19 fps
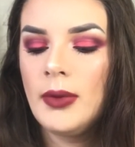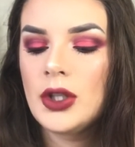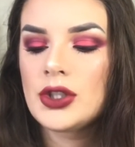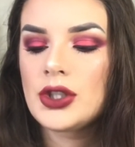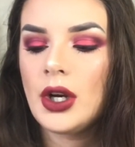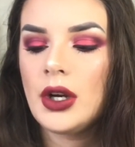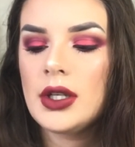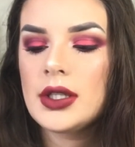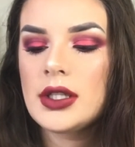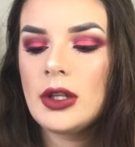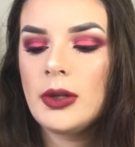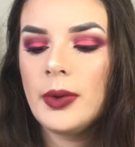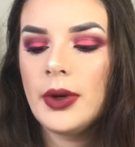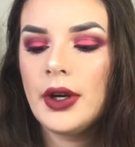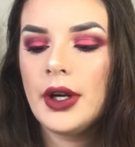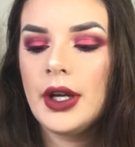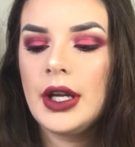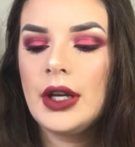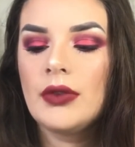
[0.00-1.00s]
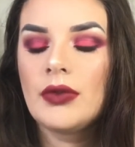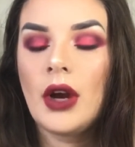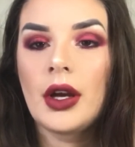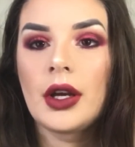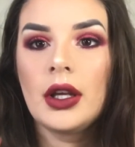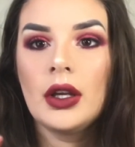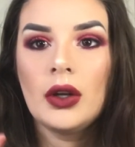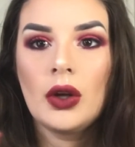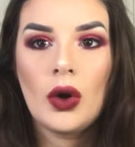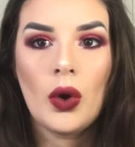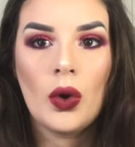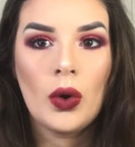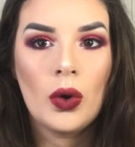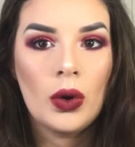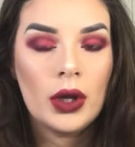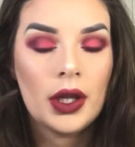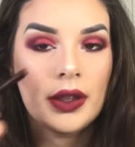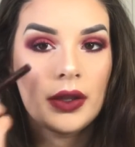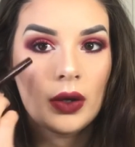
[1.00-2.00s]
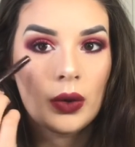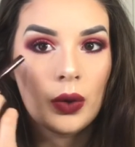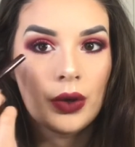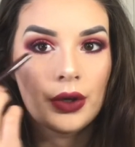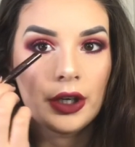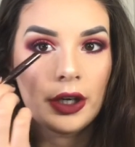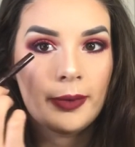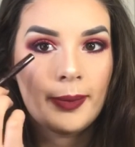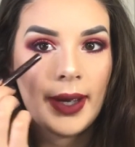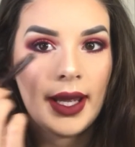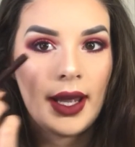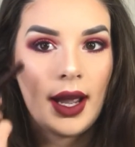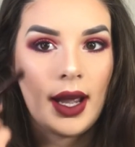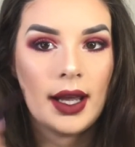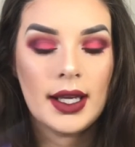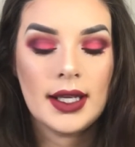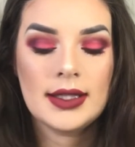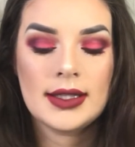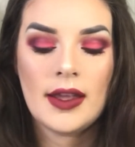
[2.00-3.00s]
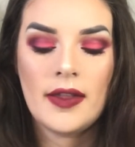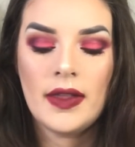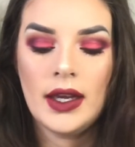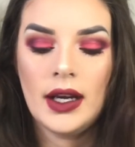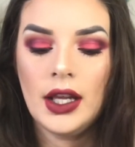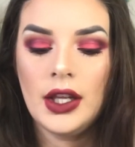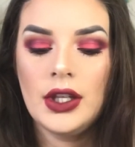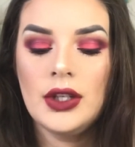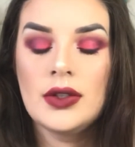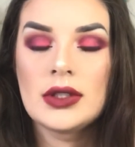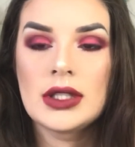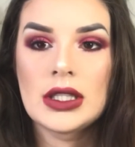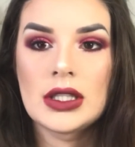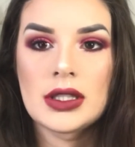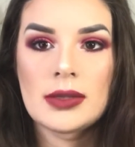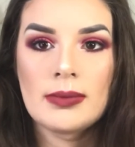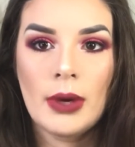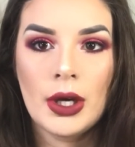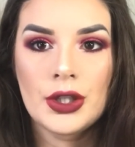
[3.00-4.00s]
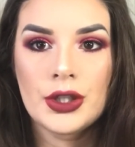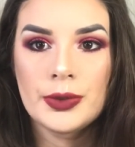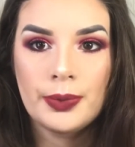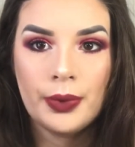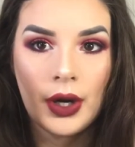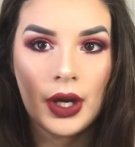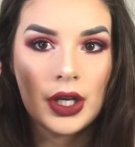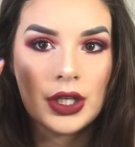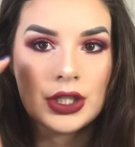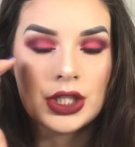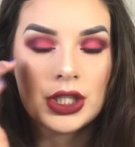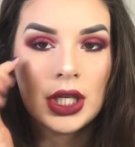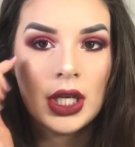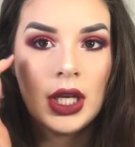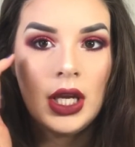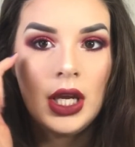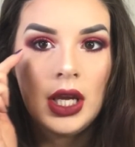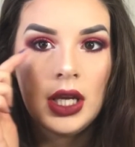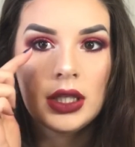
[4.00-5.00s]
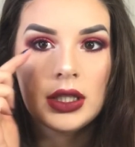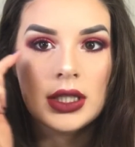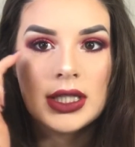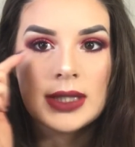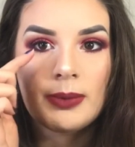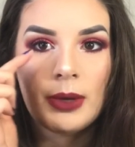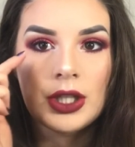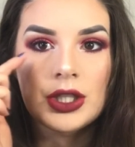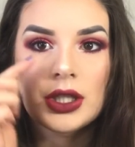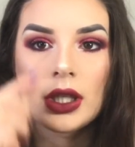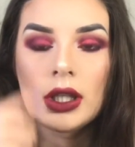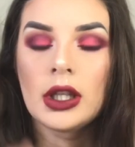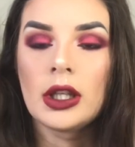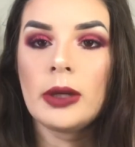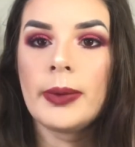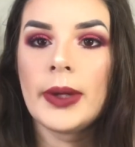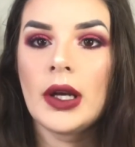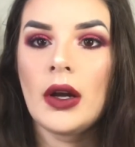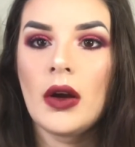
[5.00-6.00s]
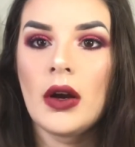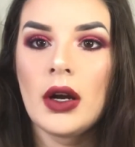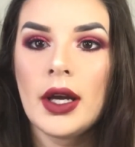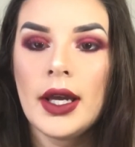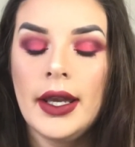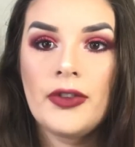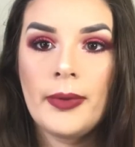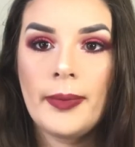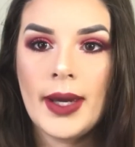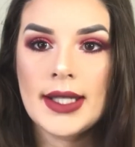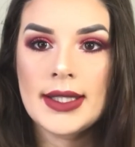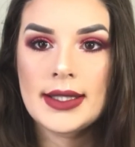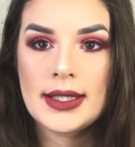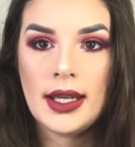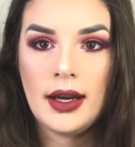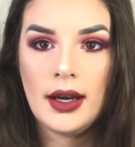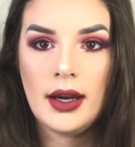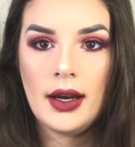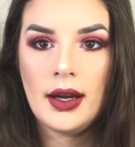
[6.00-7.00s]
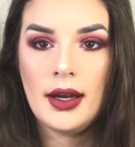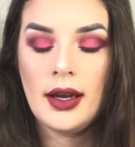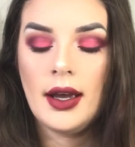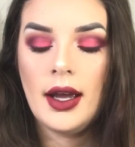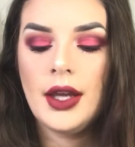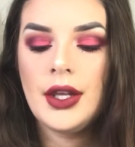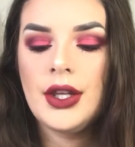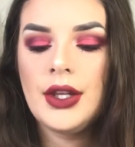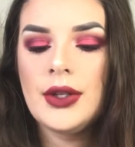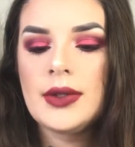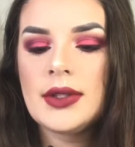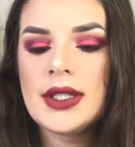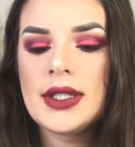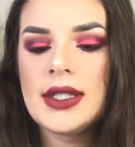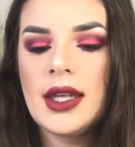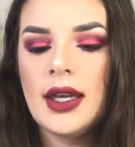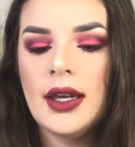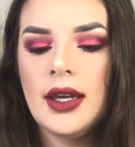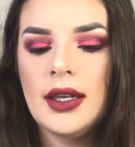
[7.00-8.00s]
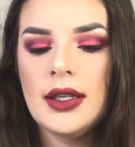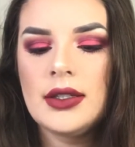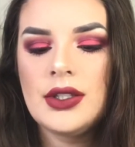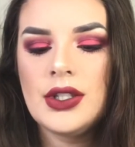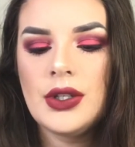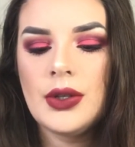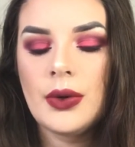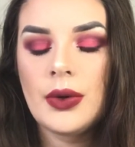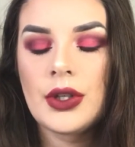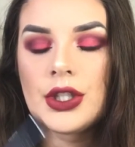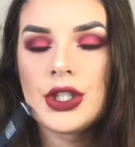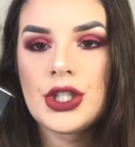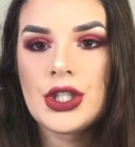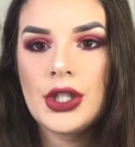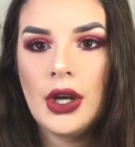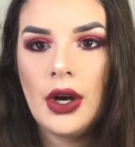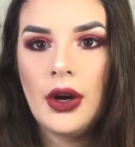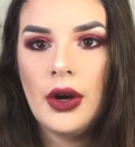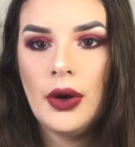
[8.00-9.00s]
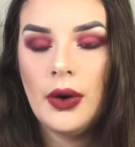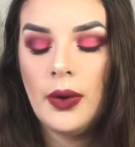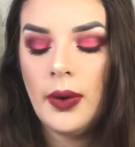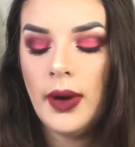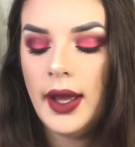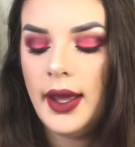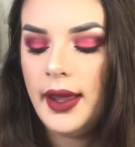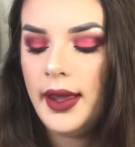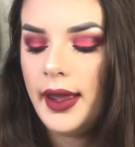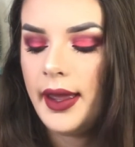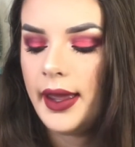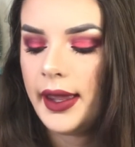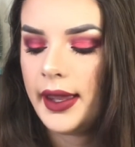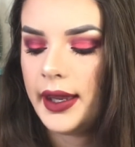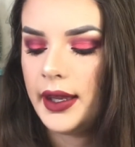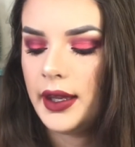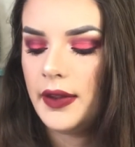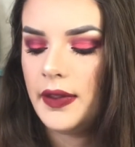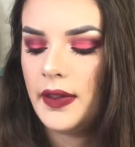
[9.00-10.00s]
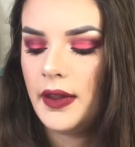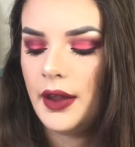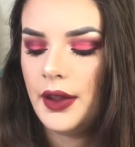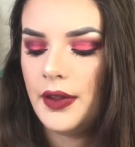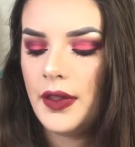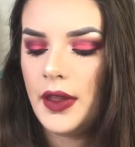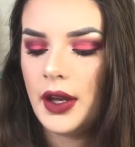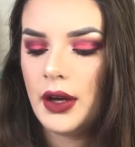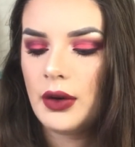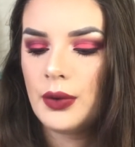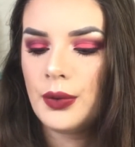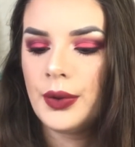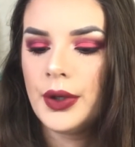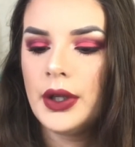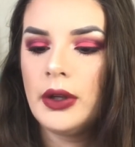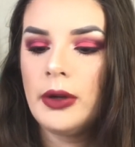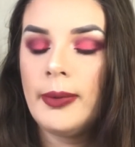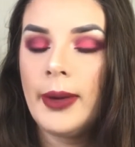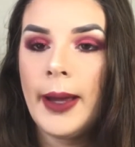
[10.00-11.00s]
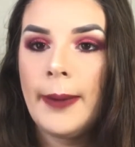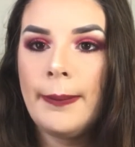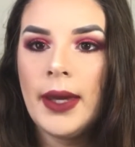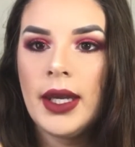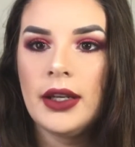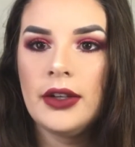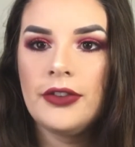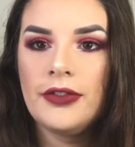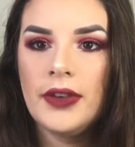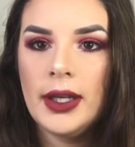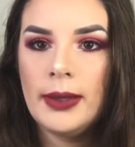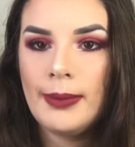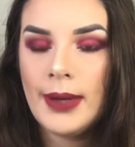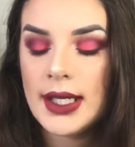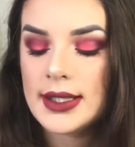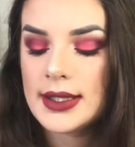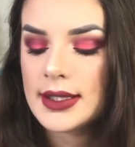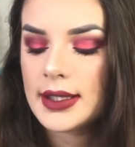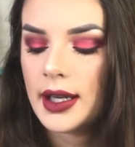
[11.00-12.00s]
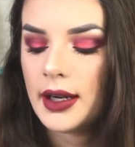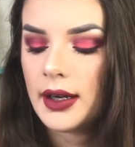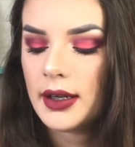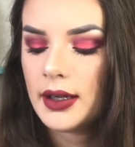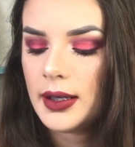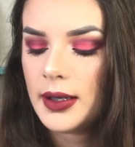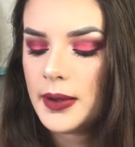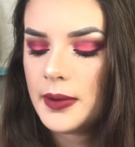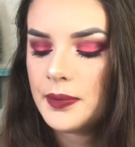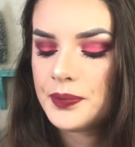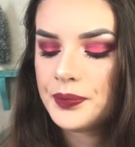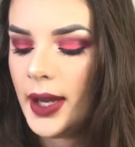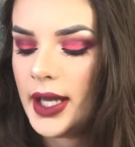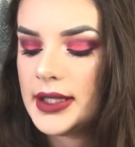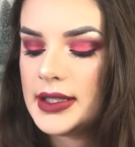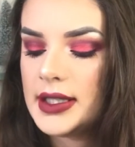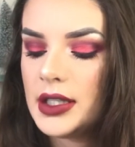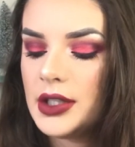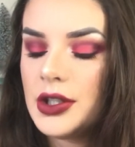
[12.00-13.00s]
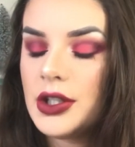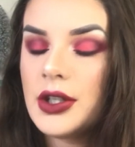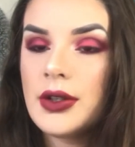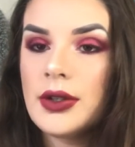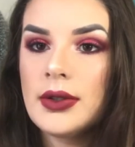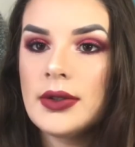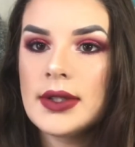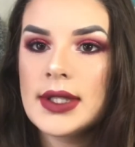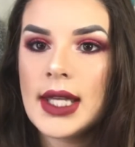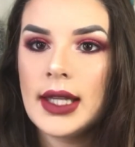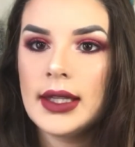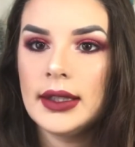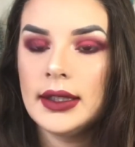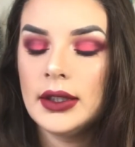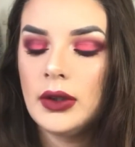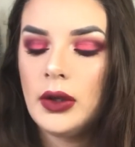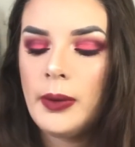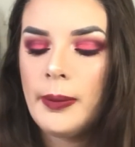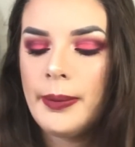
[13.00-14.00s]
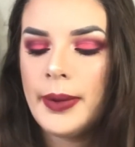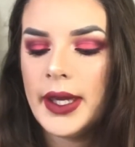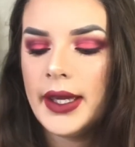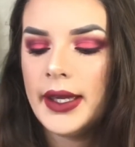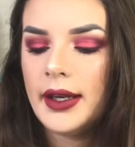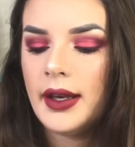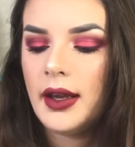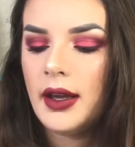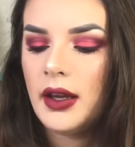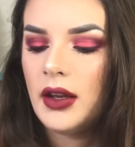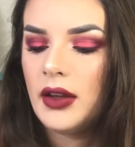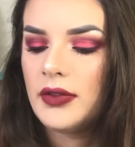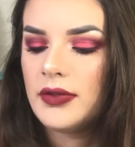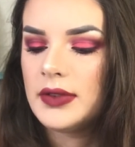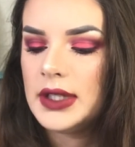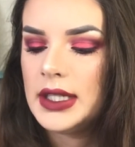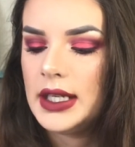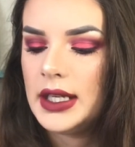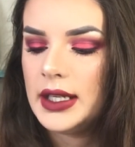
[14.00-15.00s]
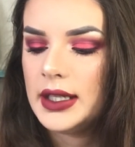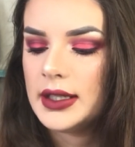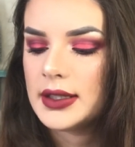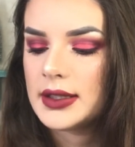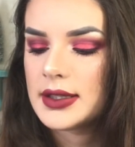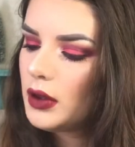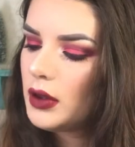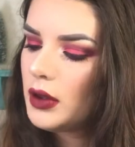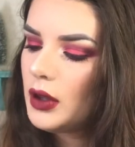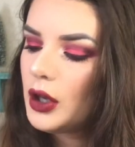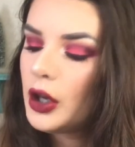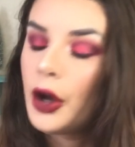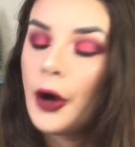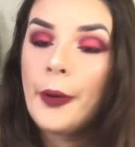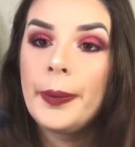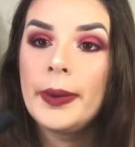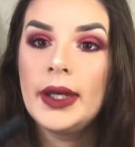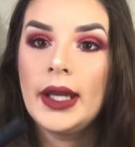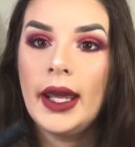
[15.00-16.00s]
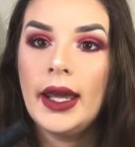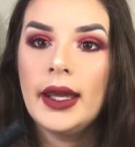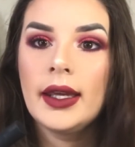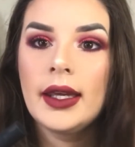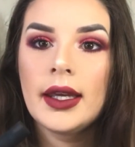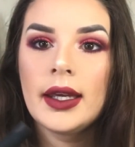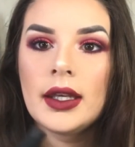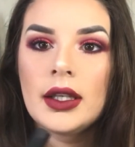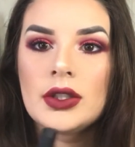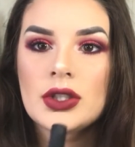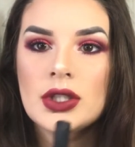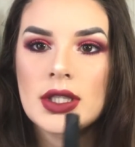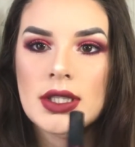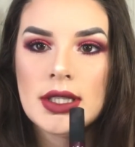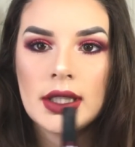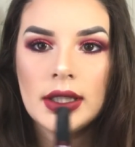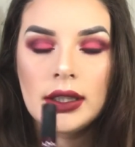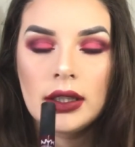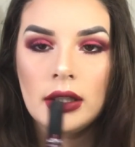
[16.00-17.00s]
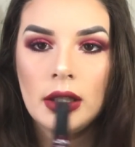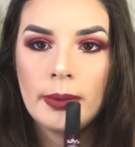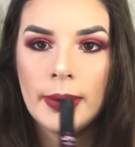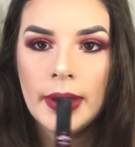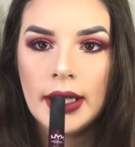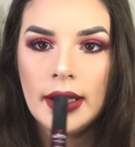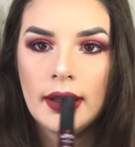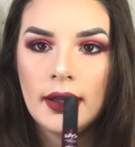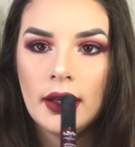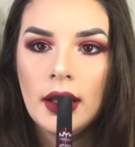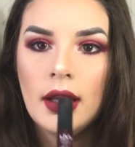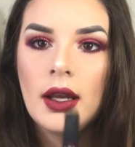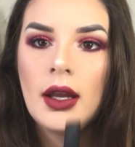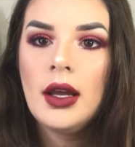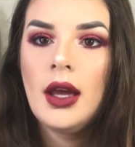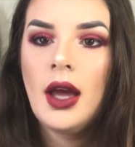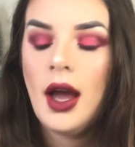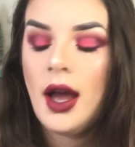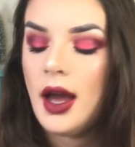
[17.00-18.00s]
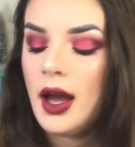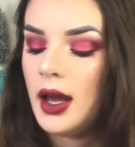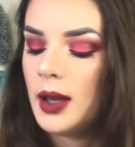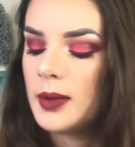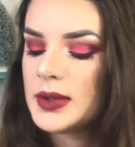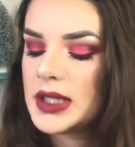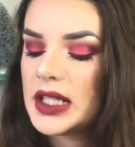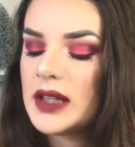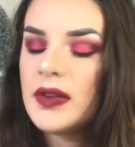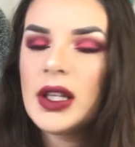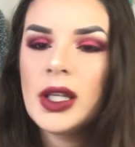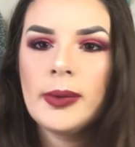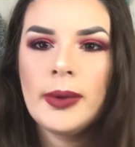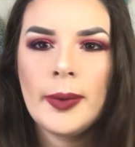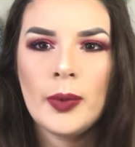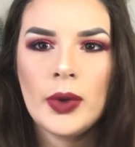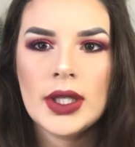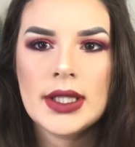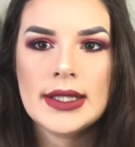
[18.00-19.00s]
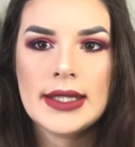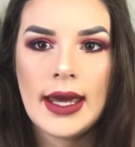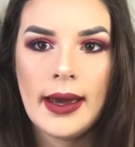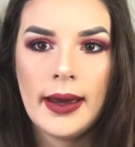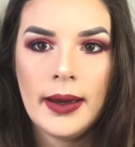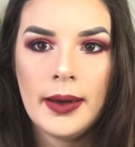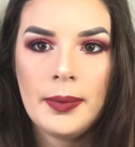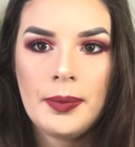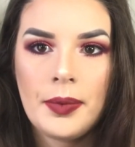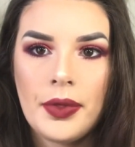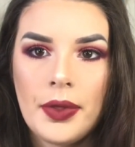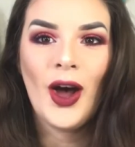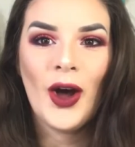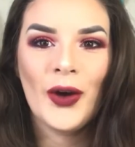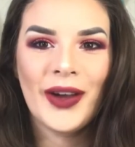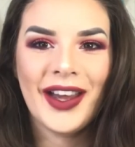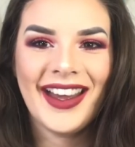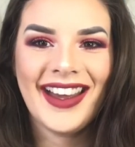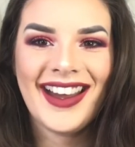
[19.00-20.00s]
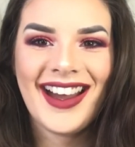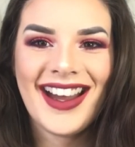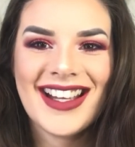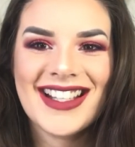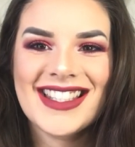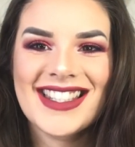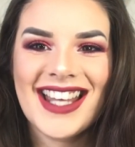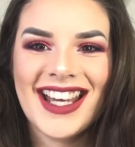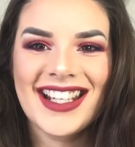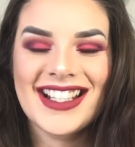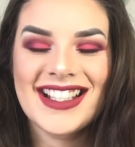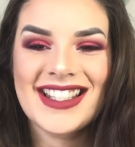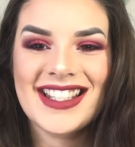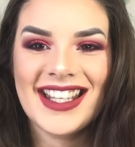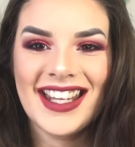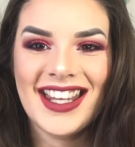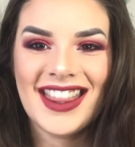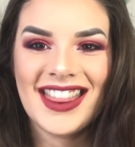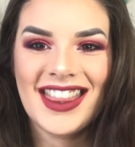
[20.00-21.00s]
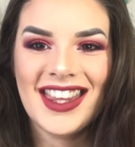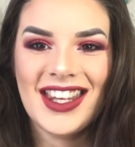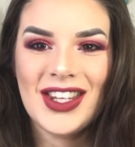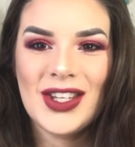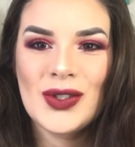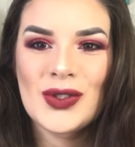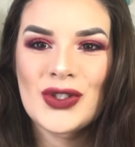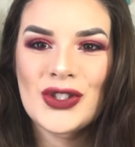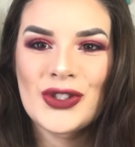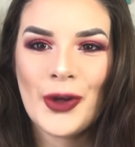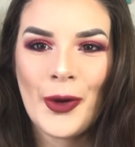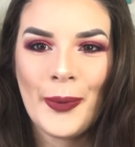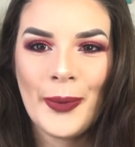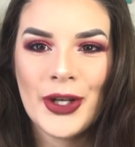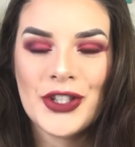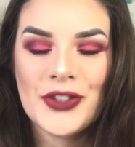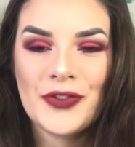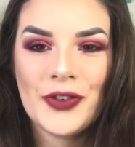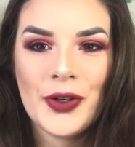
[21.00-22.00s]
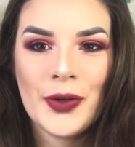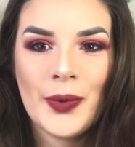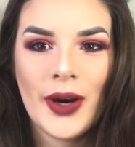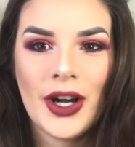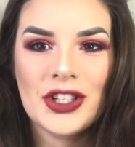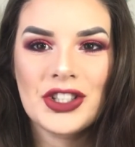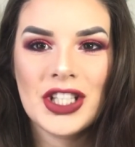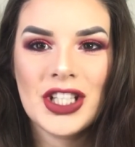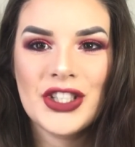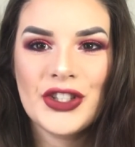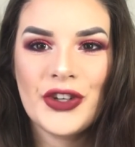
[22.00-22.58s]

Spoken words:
Charoltte Tilbury Rock and Koal in the corner of my eyes, and then I used a smudge brush to smudge it a little bit on. For mascara, I used the Dior Show and the They're Real by Benefit mascara. I did use a little bit of NYX Copenhagen, just a little bit, to give it a little bit more depth. Okay guys, that is it. Thank you so much for watching.